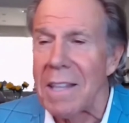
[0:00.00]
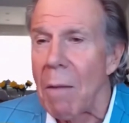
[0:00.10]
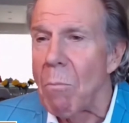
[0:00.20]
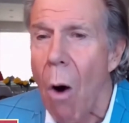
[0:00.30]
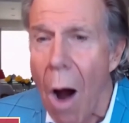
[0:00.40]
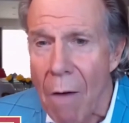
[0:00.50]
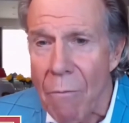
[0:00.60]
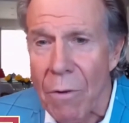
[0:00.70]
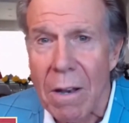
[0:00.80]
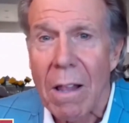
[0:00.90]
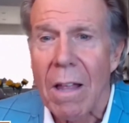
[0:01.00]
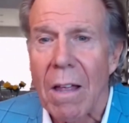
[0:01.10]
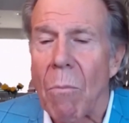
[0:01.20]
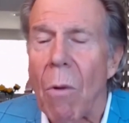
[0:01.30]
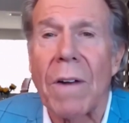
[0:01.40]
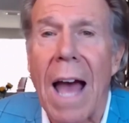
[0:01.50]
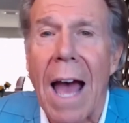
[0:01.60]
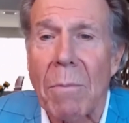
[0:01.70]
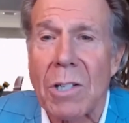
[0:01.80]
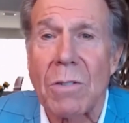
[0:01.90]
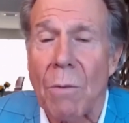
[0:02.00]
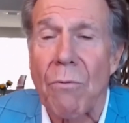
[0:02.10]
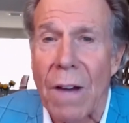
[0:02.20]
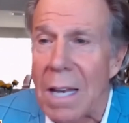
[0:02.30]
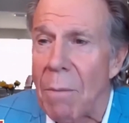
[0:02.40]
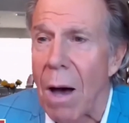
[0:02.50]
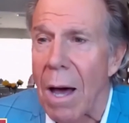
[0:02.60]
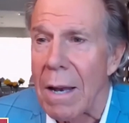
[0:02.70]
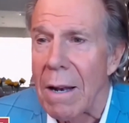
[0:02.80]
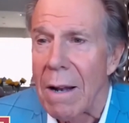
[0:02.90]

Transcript: Then Marvin Hamlisch, who's a friend of mine,